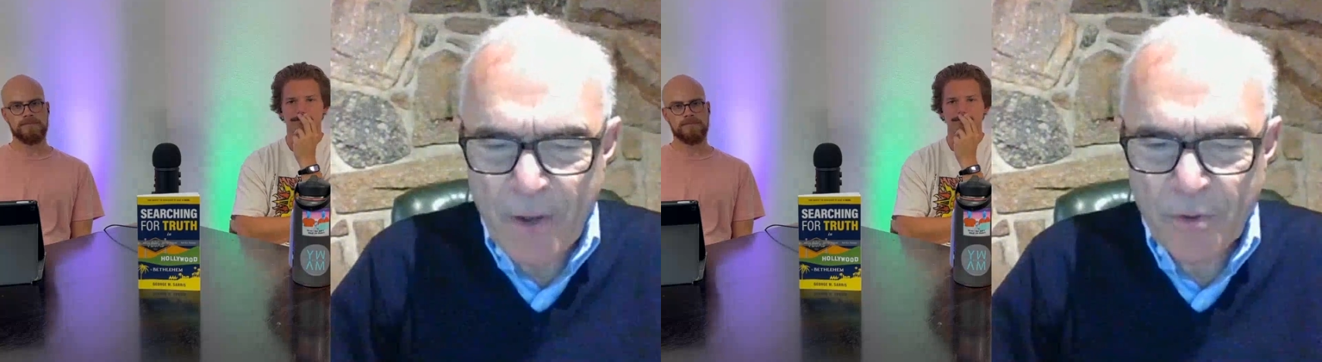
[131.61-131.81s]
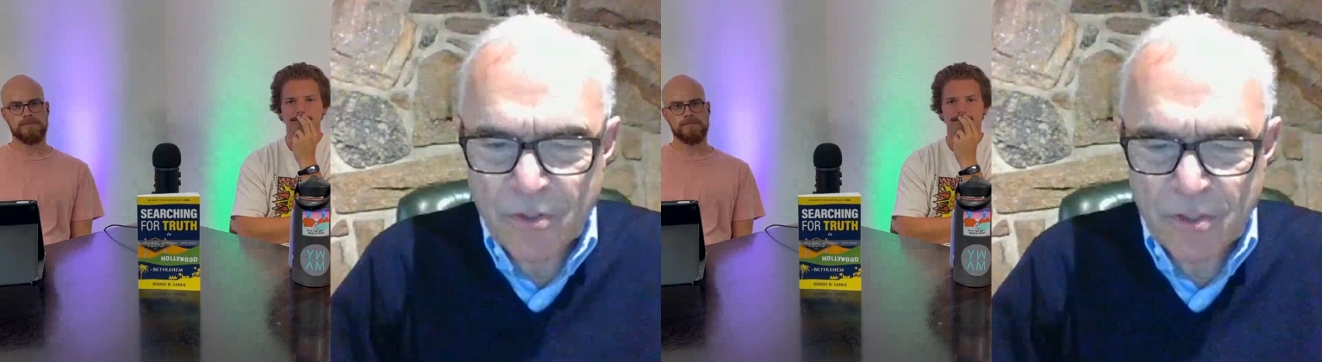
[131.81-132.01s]

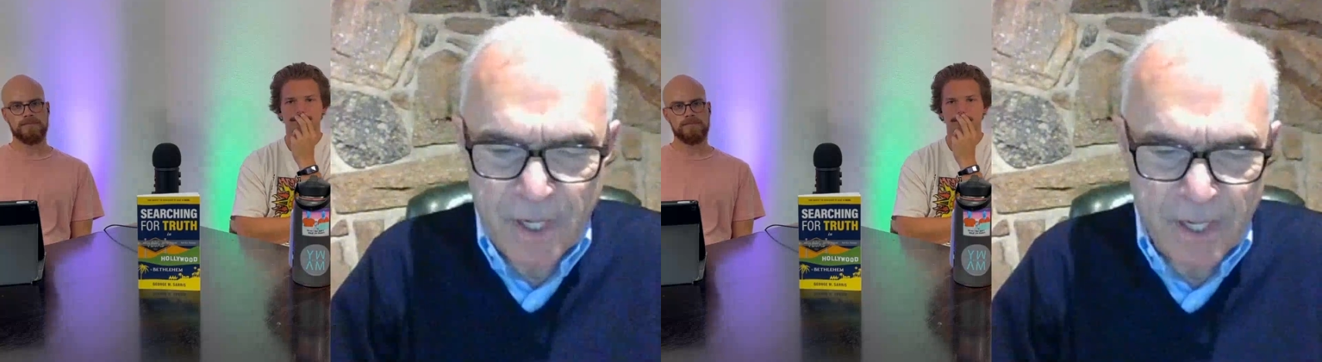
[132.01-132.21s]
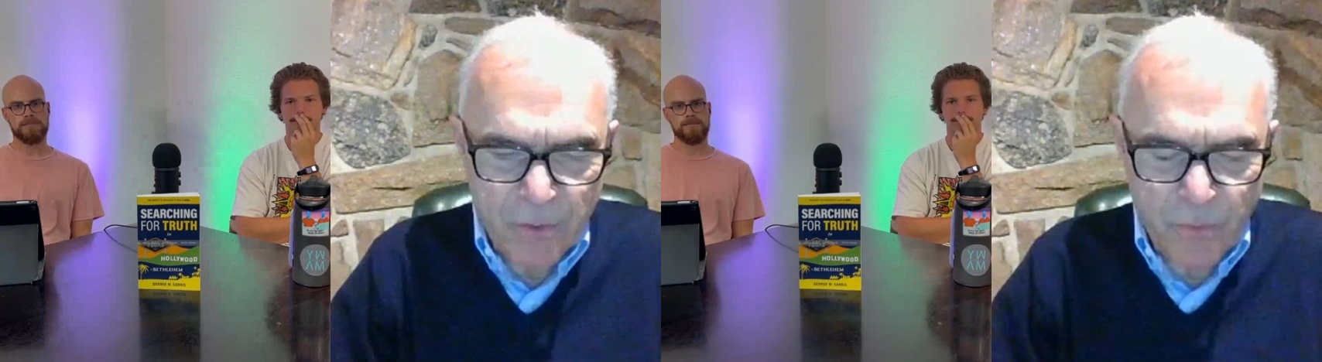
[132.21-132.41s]
Speaker 1: was
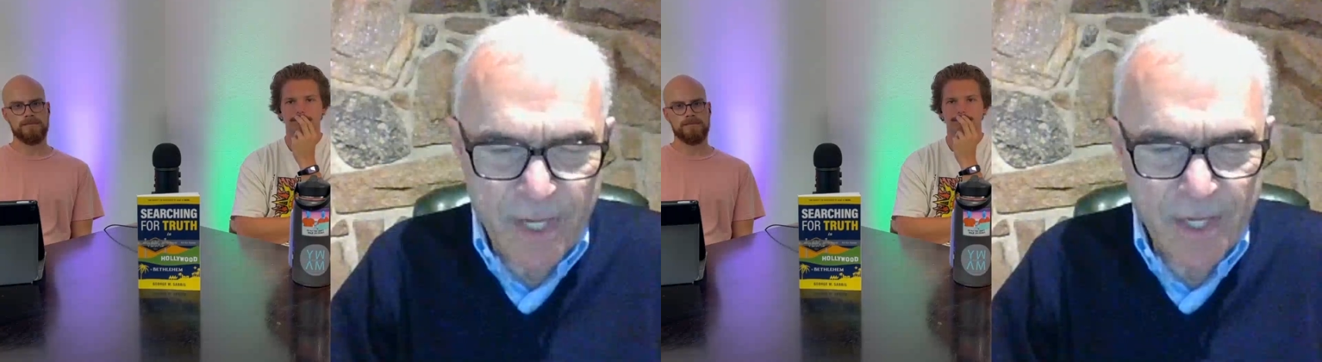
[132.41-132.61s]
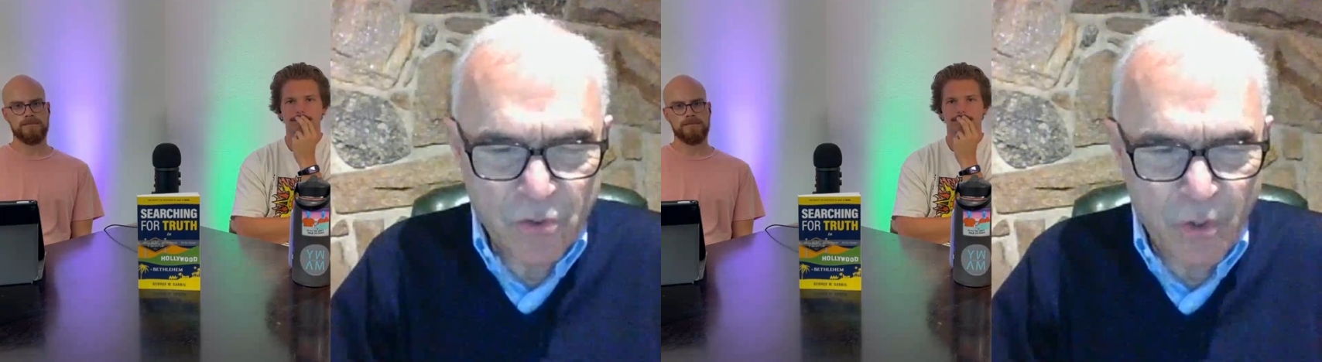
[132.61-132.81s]
uh,
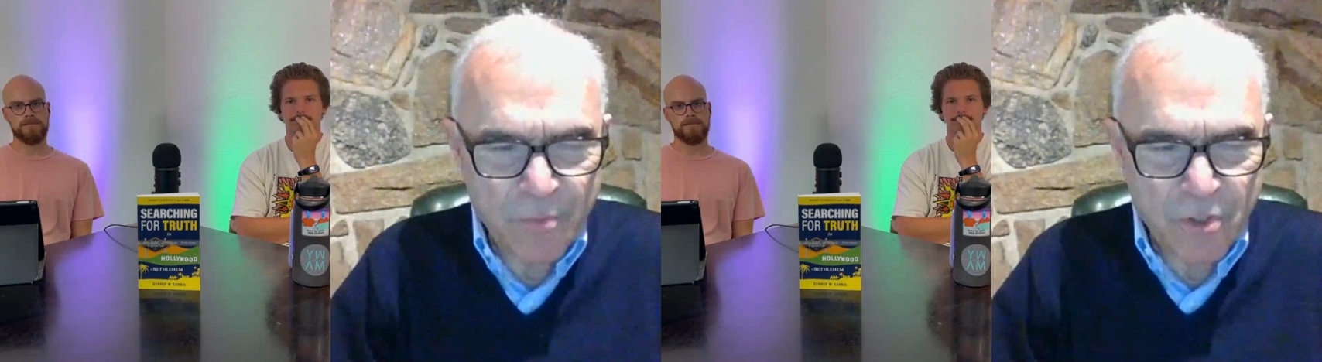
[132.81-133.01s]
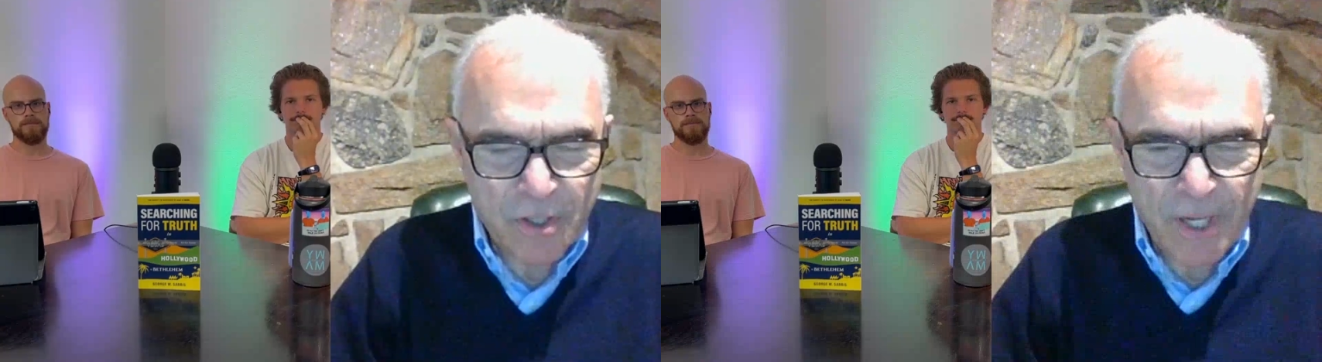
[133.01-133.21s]
reading in
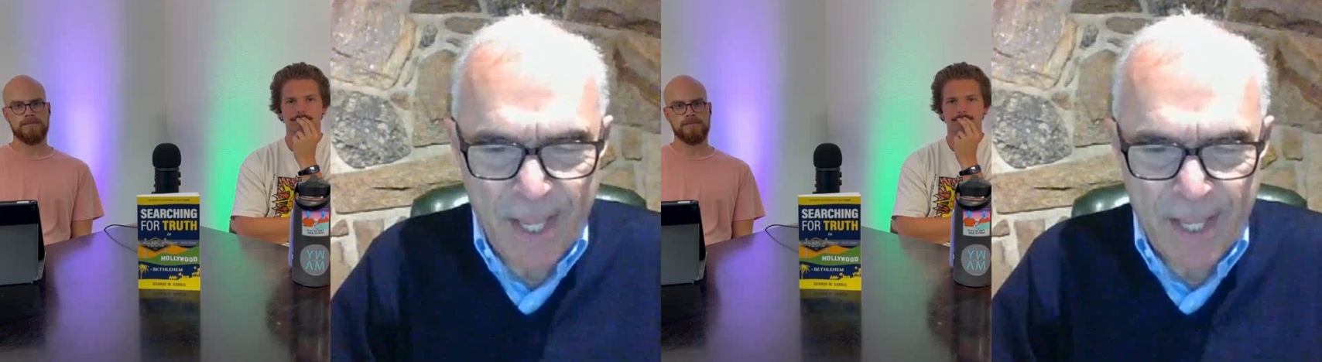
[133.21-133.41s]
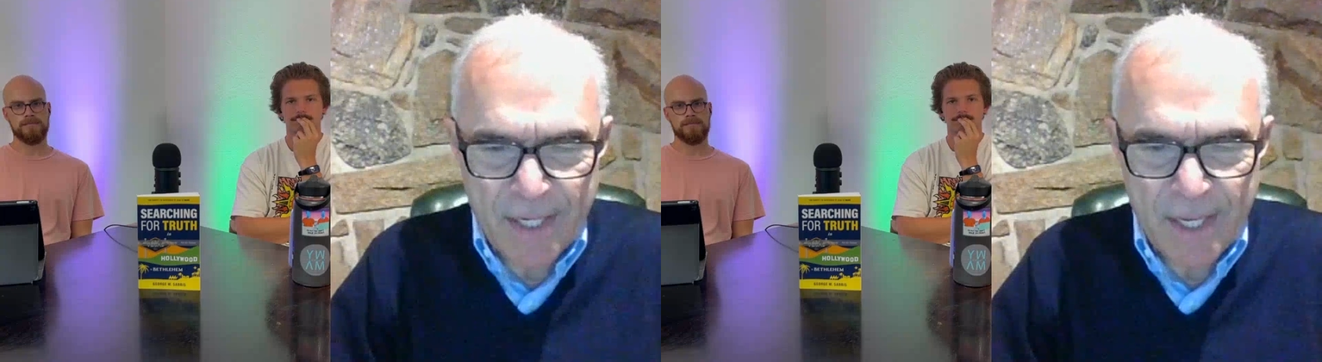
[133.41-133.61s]
Scripture
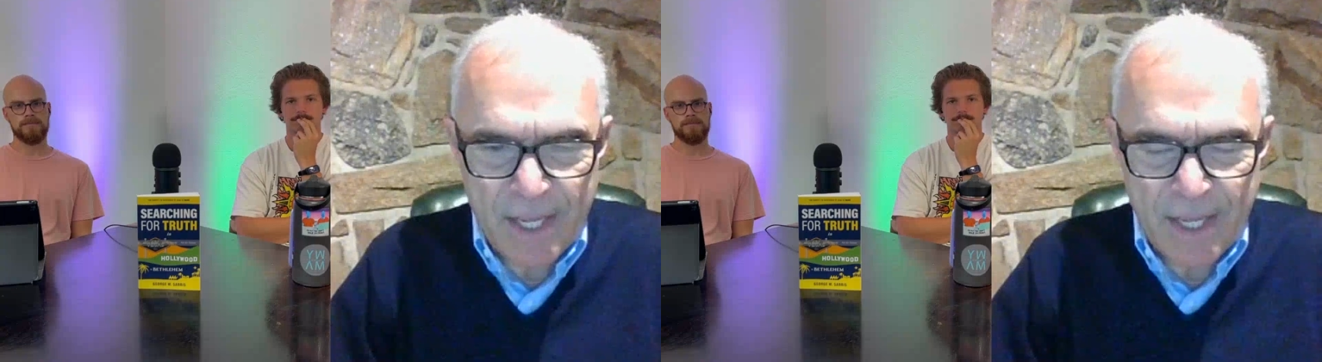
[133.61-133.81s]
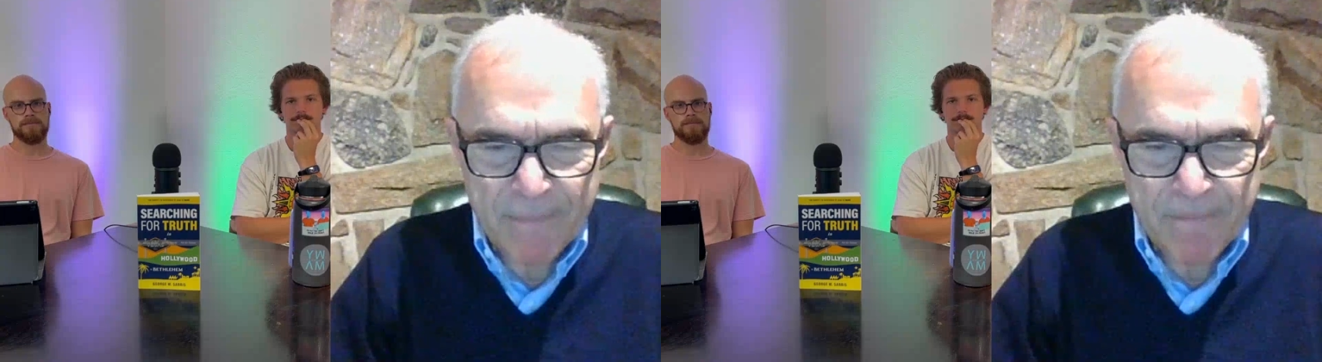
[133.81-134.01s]
and
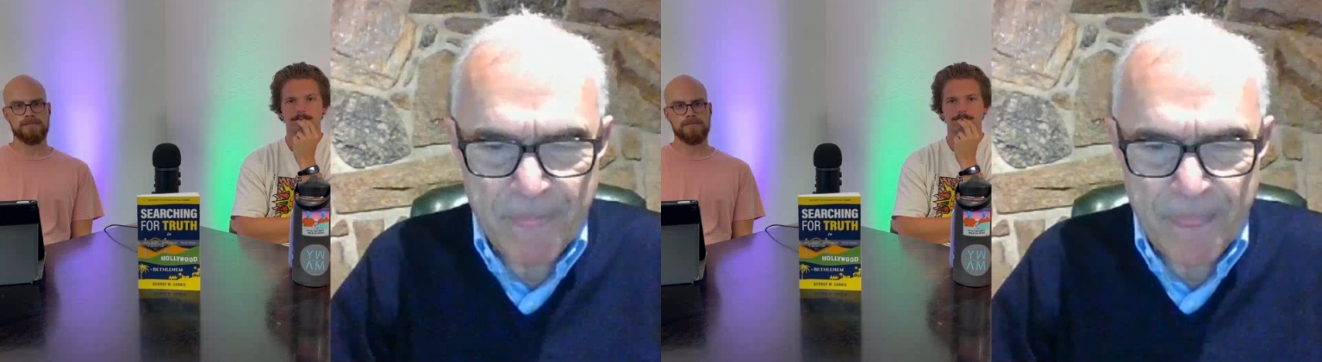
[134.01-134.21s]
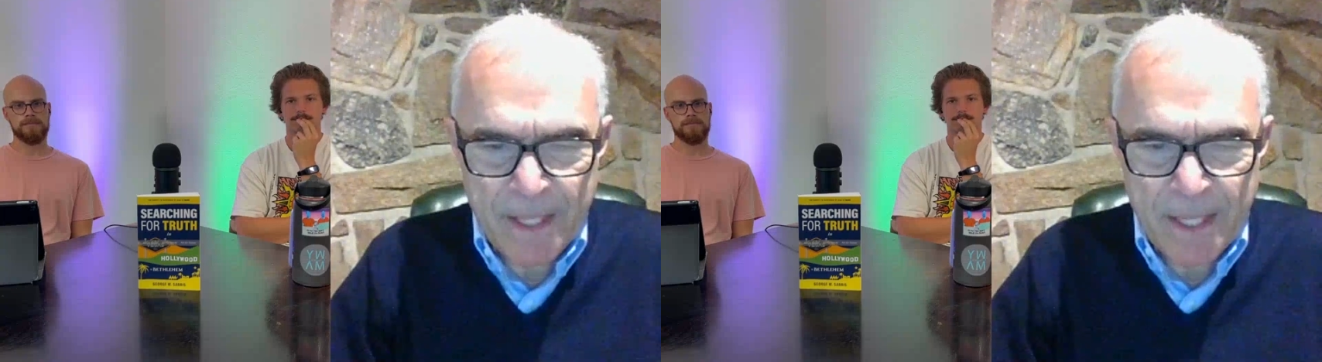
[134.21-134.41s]
uh,
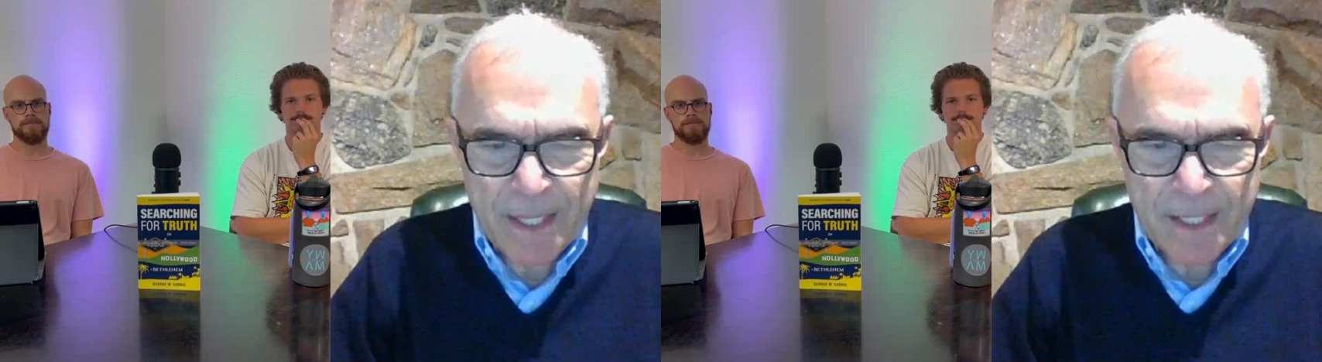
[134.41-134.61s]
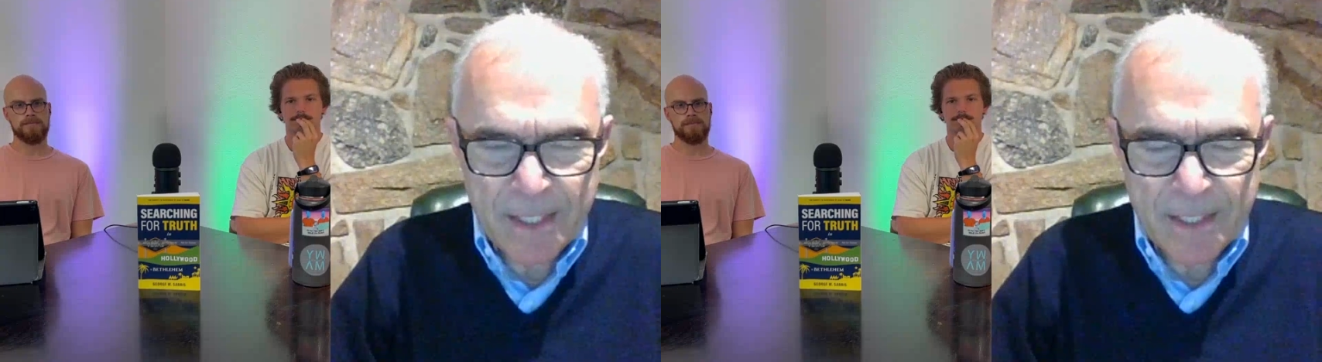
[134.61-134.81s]

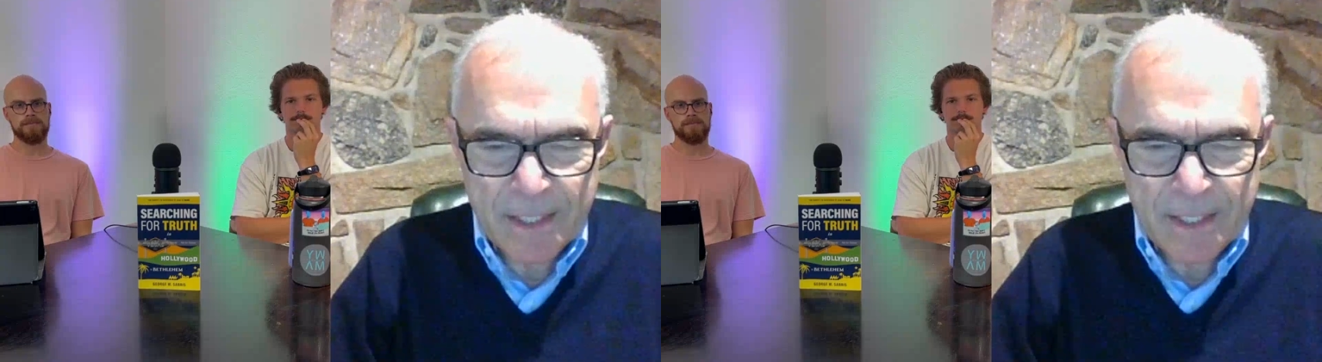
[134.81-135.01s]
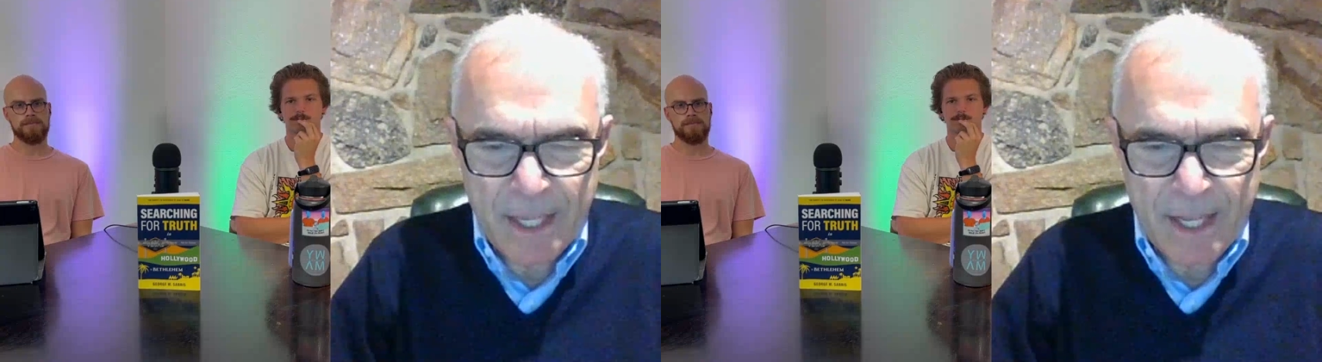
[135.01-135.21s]

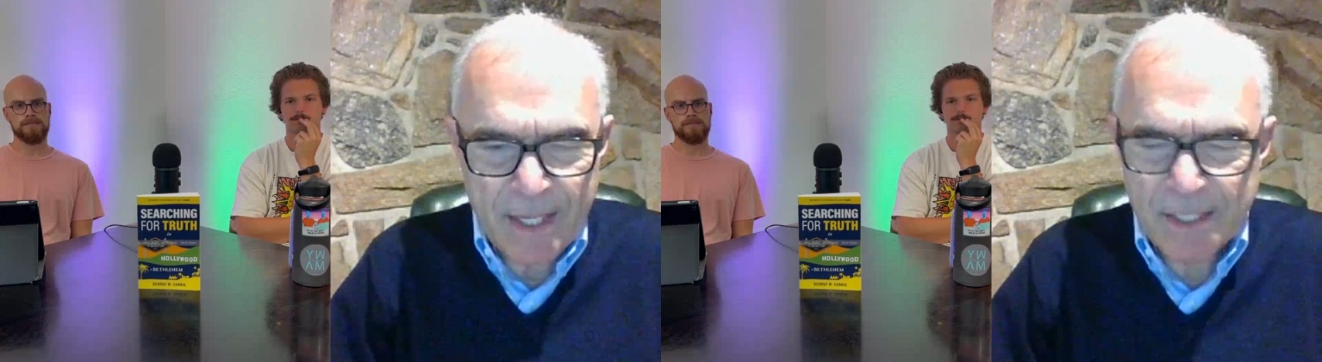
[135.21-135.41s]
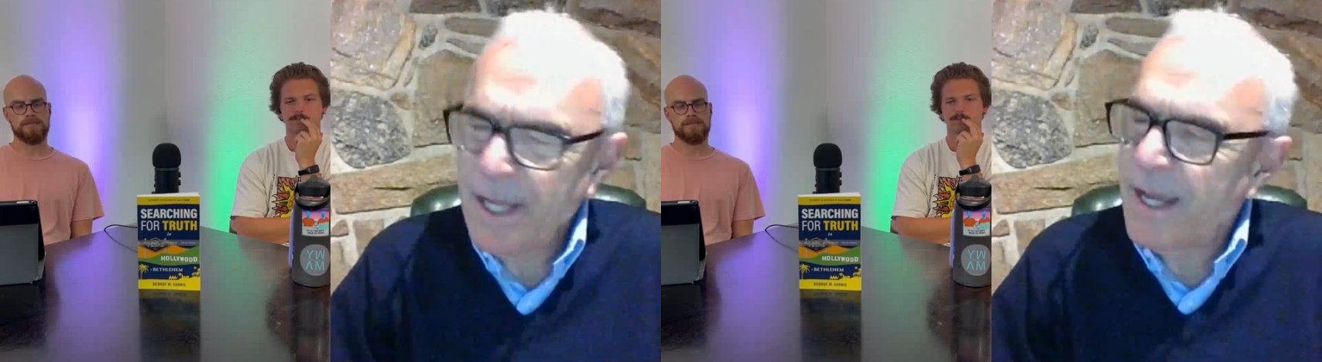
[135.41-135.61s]

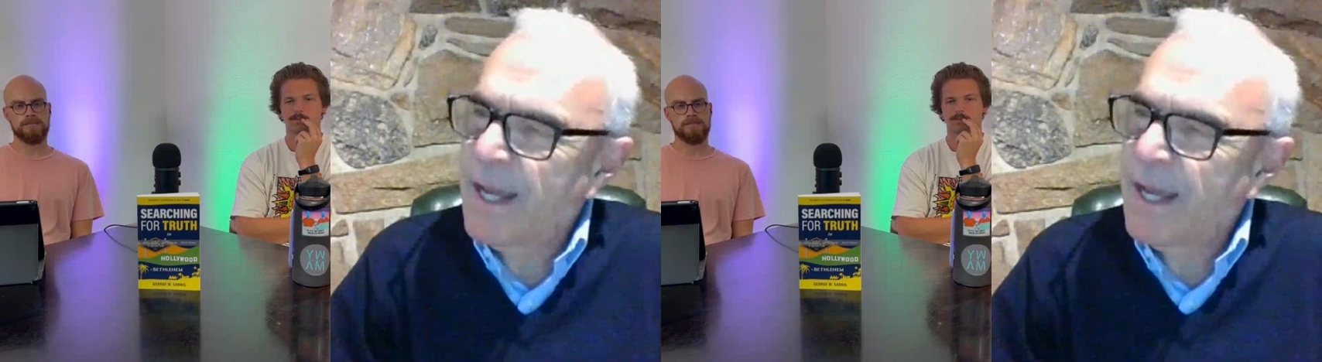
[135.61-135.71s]
I